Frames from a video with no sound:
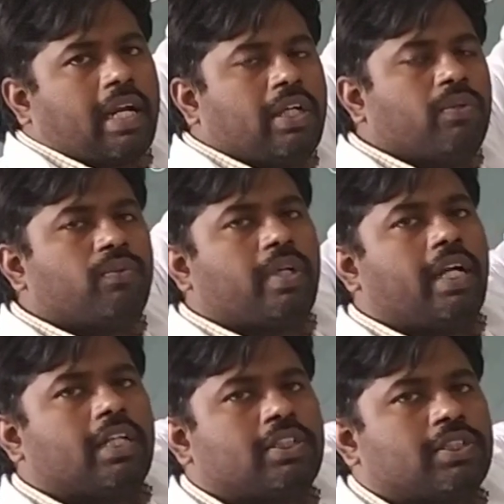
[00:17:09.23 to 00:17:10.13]
the active
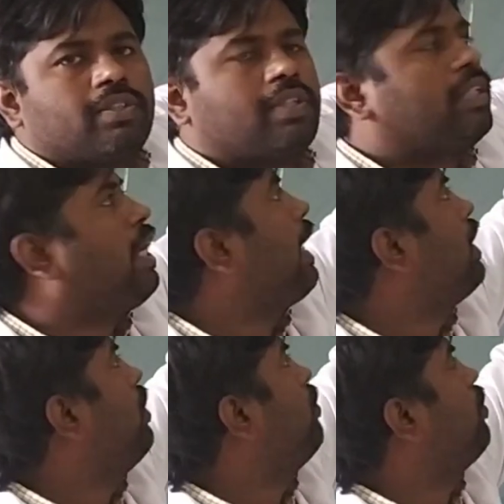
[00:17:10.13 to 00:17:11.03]

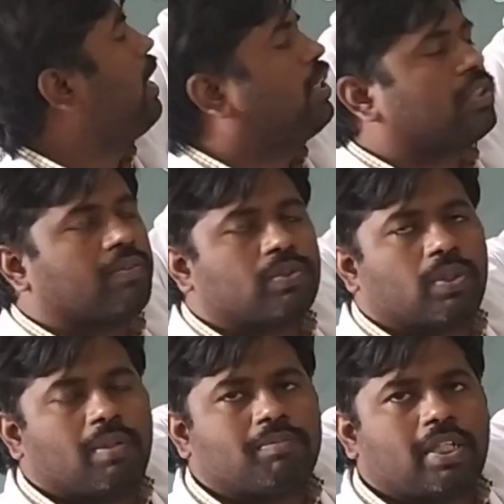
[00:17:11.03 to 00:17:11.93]
gates of
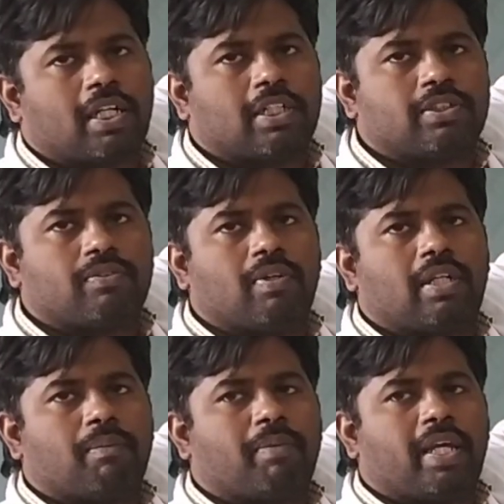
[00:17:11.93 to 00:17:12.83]
sodium channels
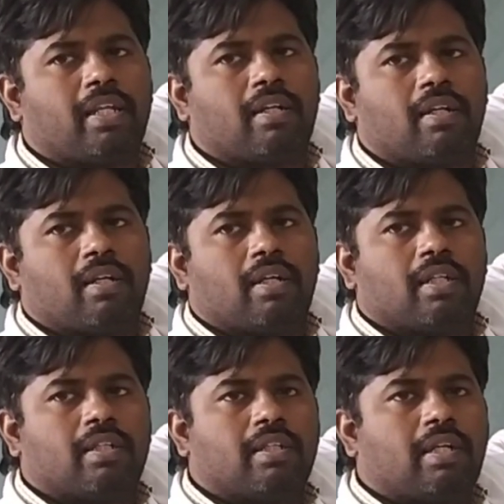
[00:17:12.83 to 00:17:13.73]
will
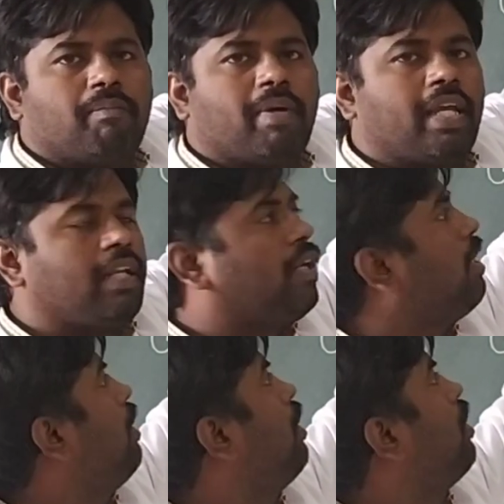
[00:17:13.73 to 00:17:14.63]
remain
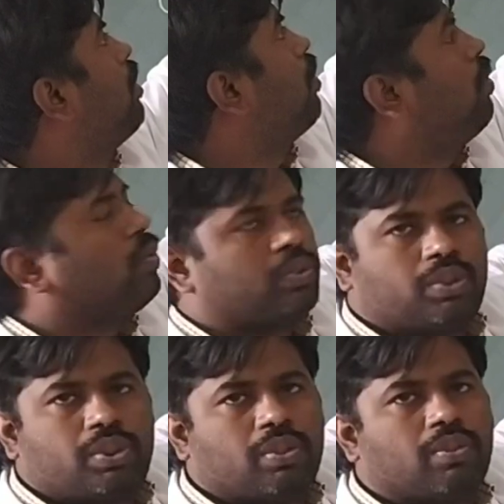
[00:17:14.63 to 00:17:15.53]

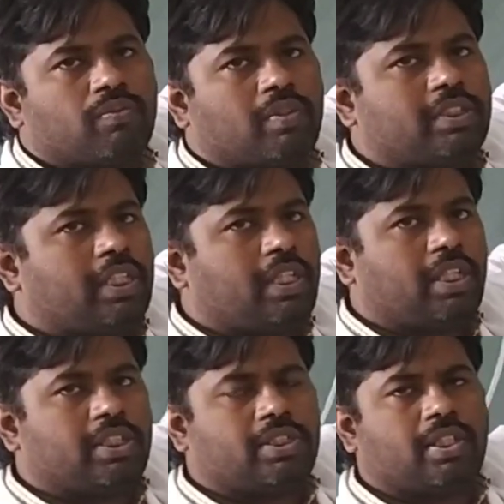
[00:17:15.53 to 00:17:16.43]
closed. Once it
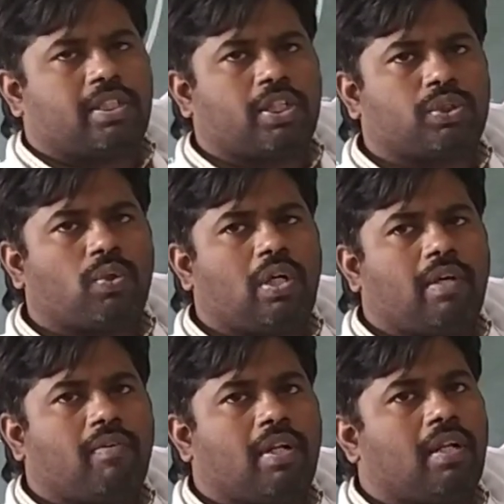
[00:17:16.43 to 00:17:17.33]
reaches the threshold
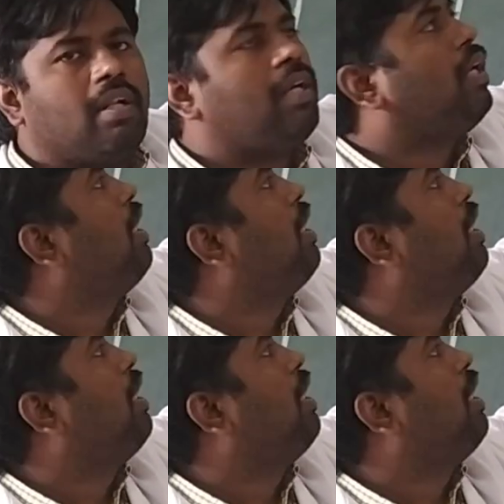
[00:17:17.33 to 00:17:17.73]
level,